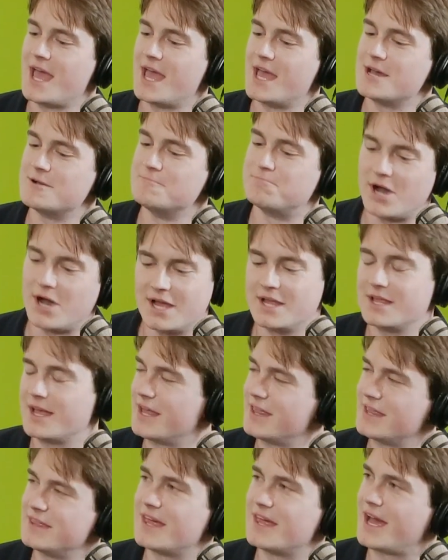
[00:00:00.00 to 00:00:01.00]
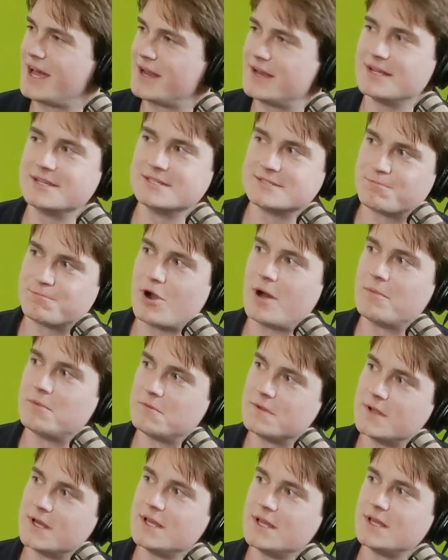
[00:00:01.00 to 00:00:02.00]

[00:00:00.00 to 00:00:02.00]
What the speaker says: But that is probably